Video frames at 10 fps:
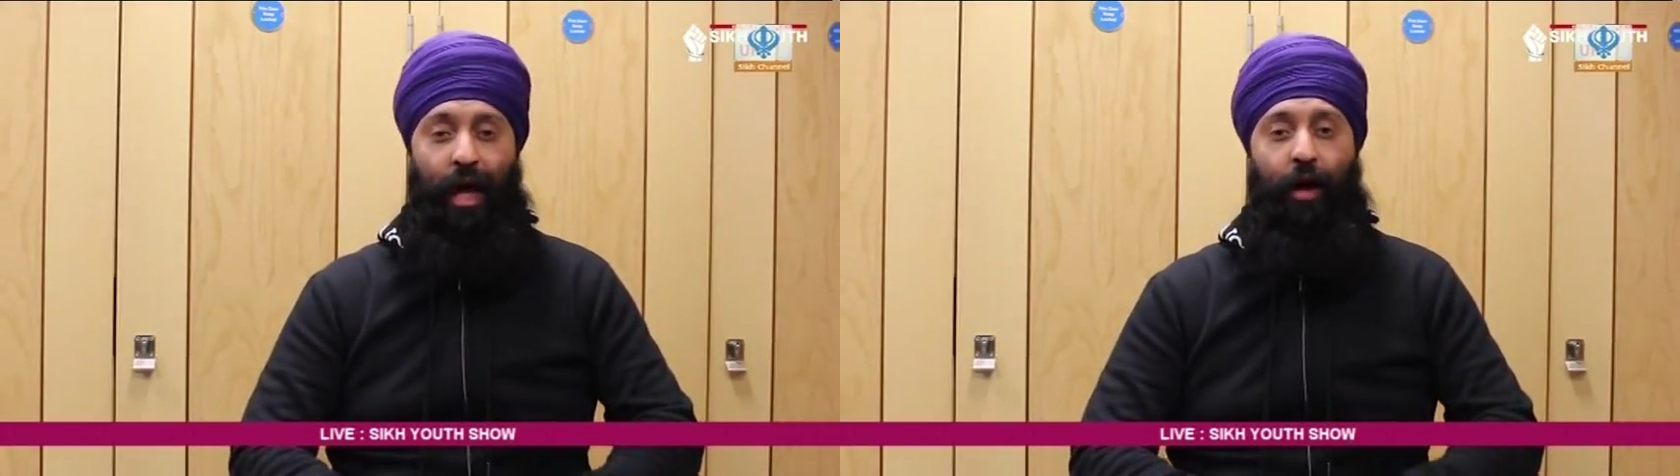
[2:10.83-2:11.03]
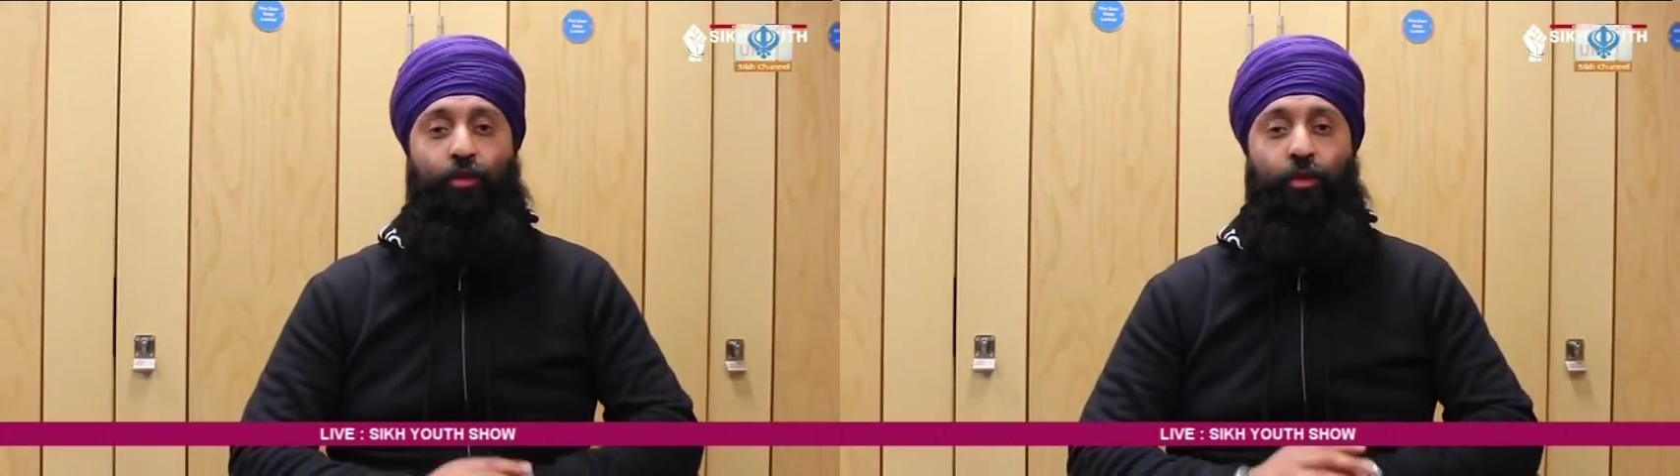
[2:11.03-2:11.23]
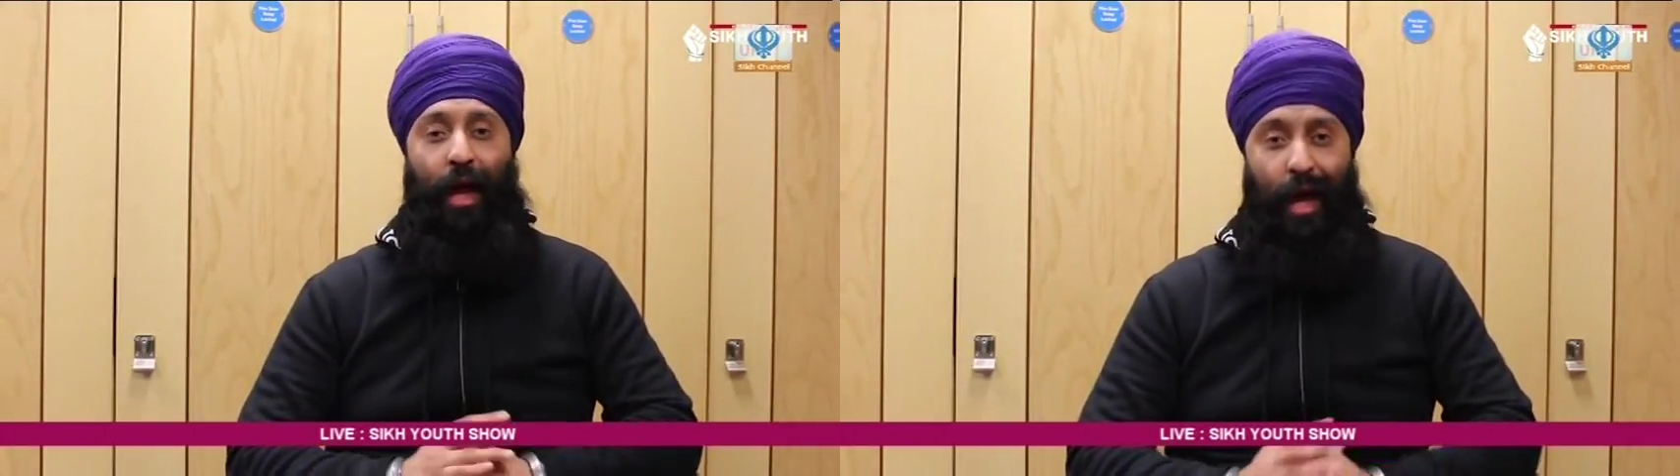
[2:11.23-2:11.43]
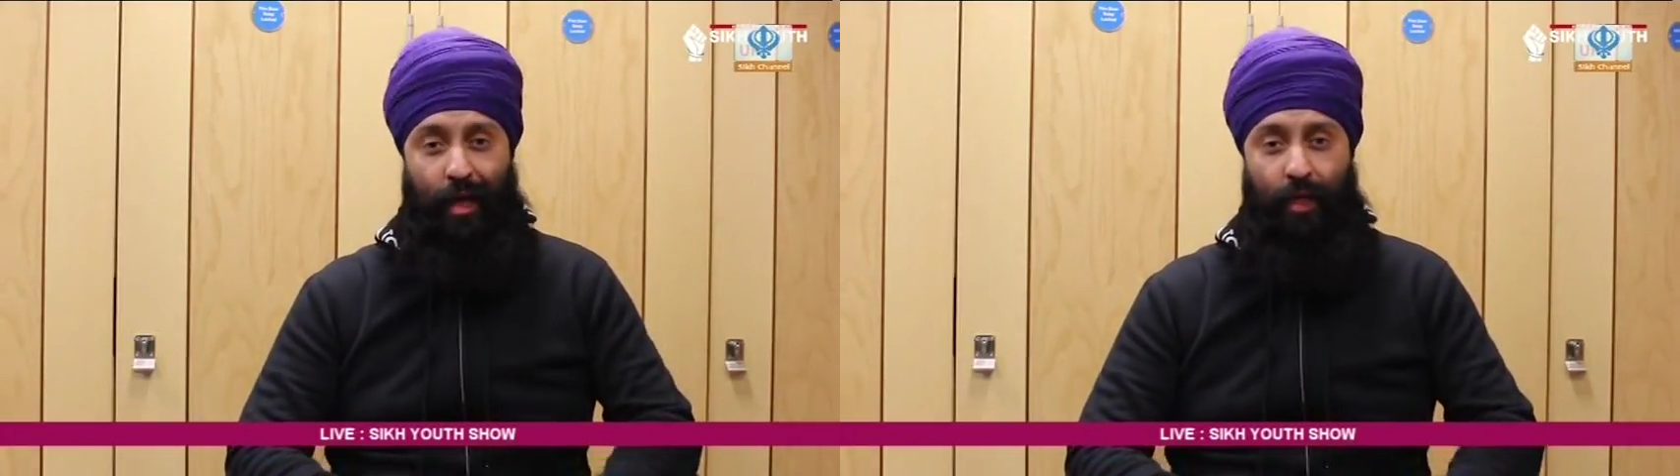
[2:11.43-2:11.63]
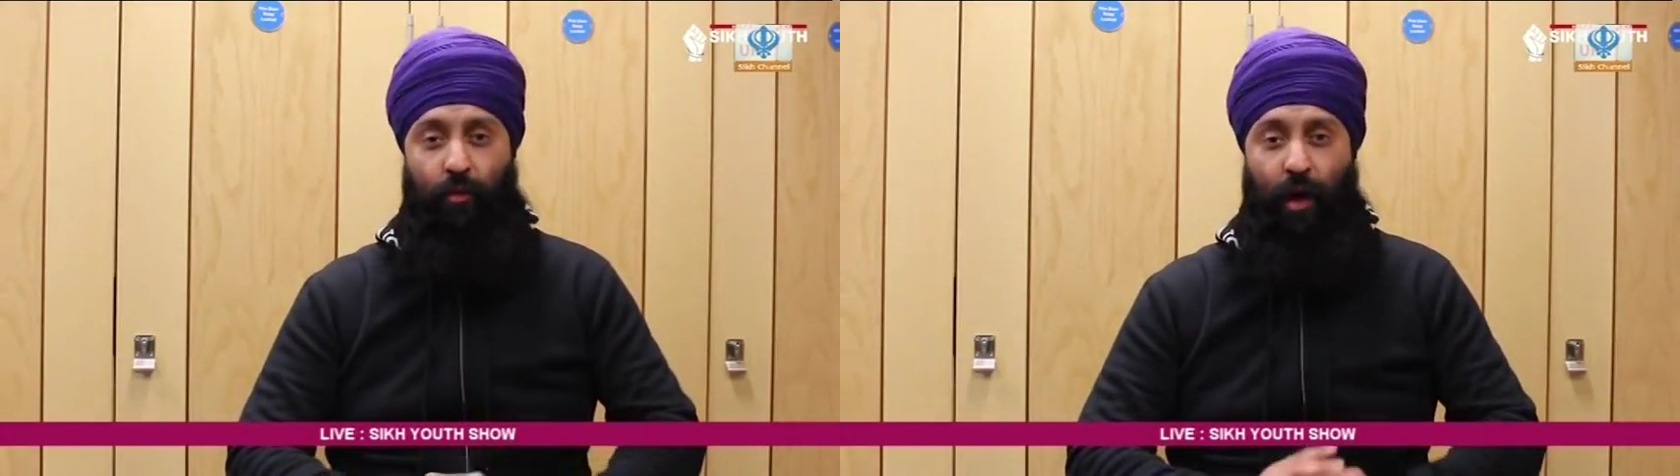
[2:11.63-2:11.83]
how to
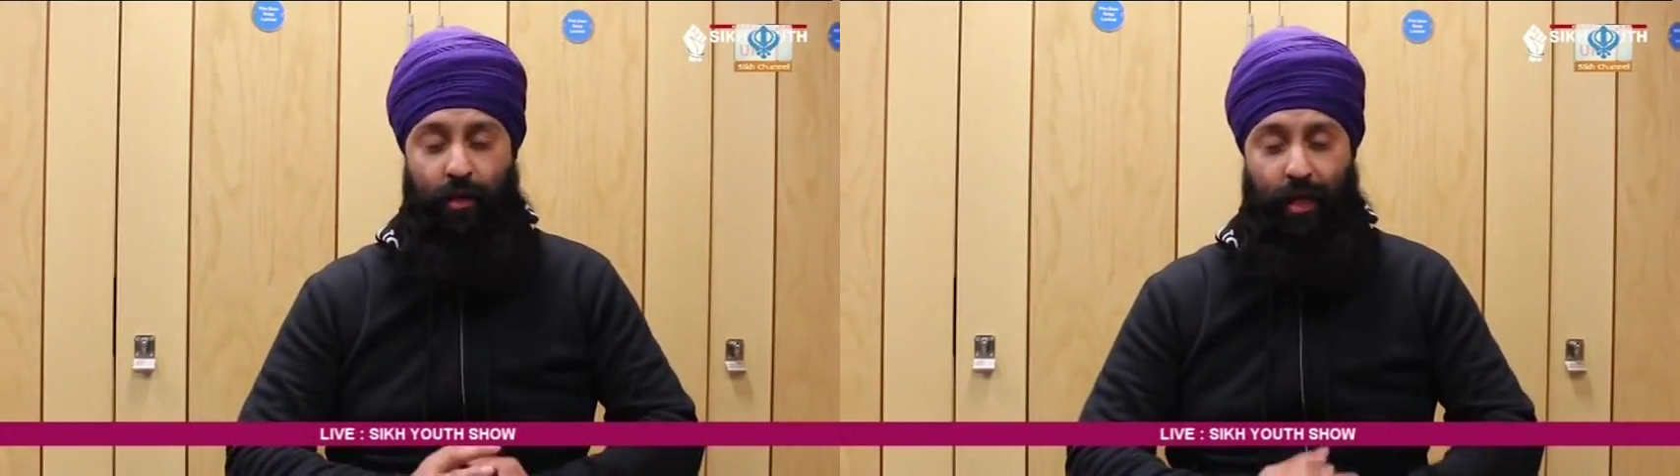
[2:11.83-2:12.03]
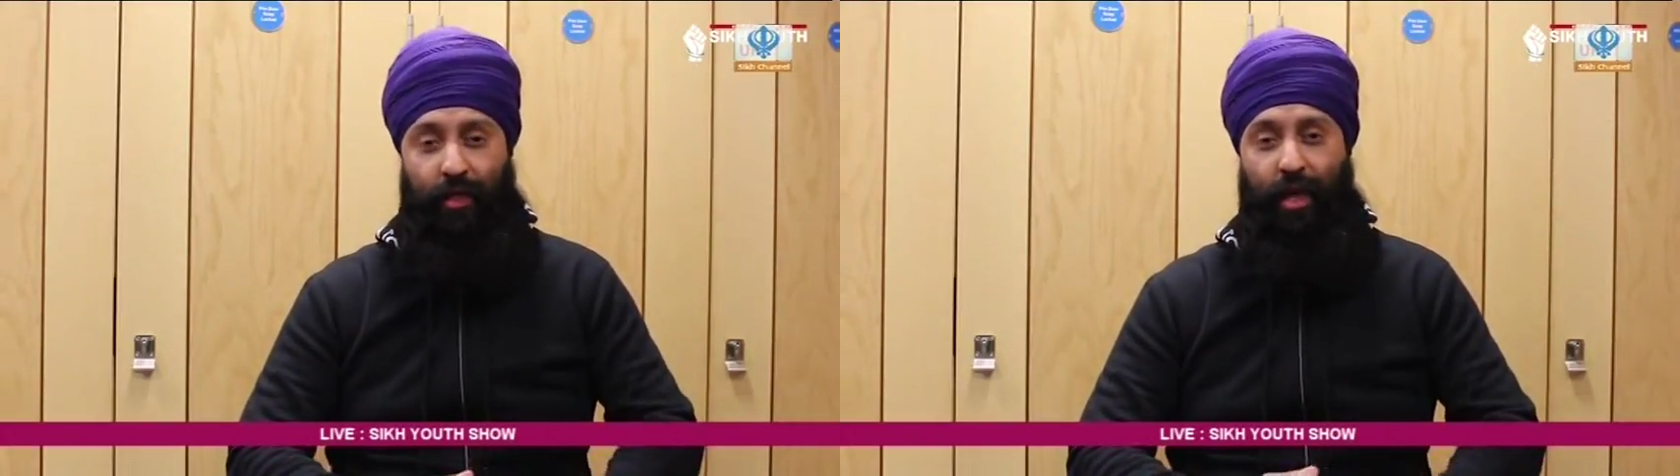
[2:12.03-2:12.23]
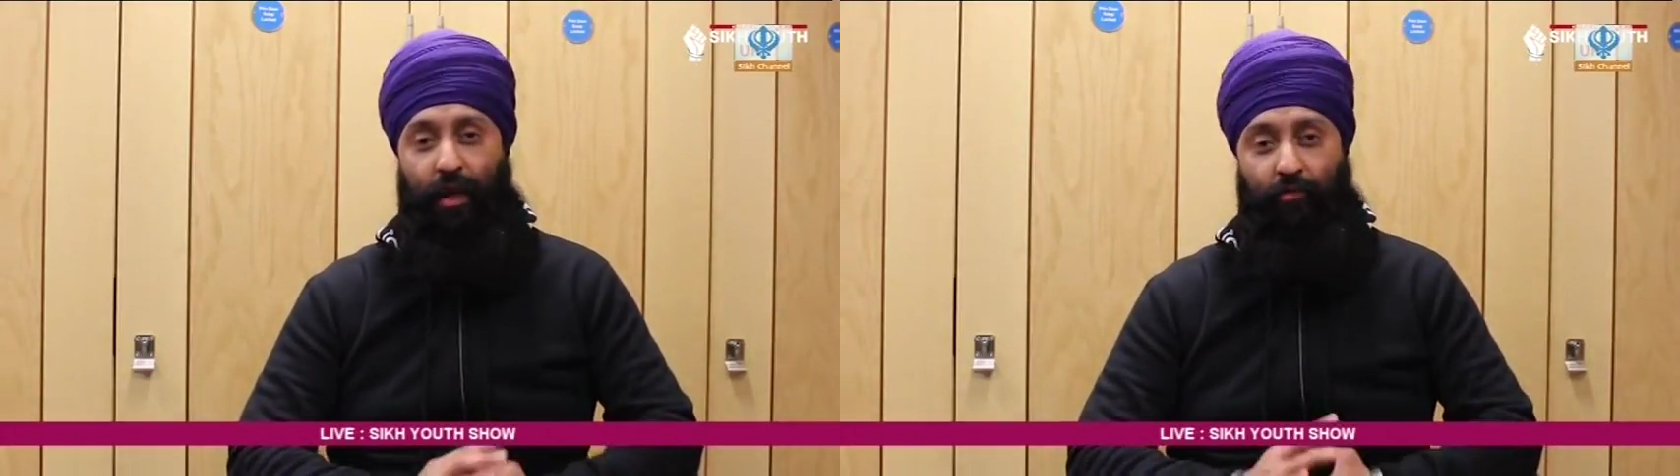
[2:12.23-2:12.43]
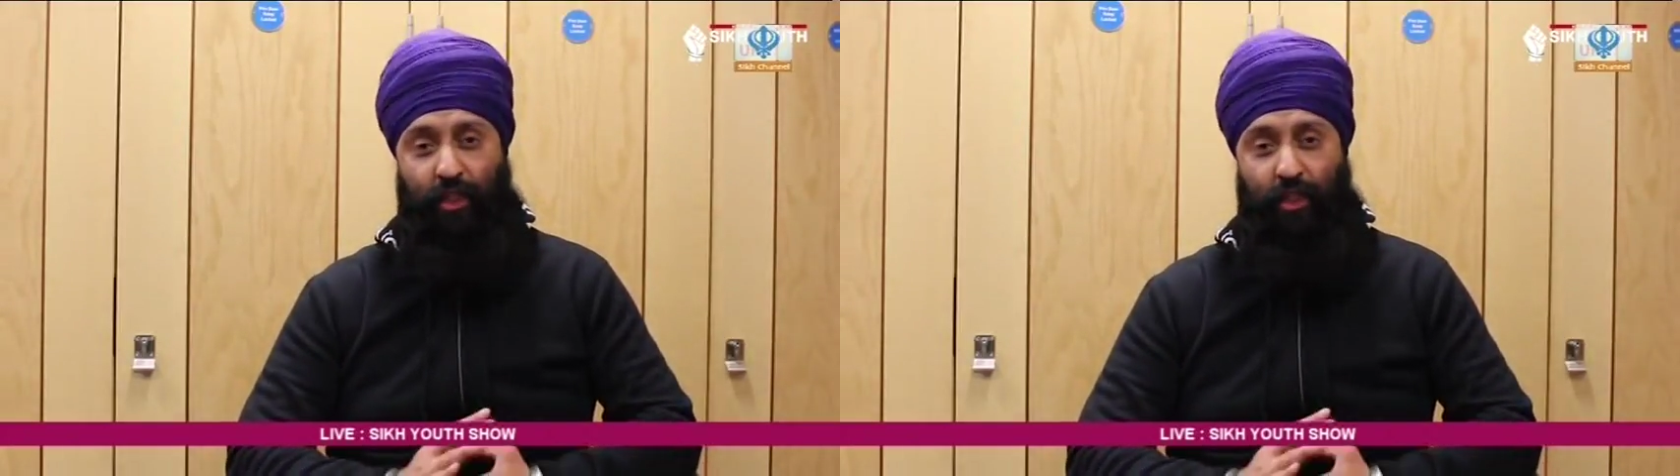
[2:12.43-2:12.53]
act while they're there and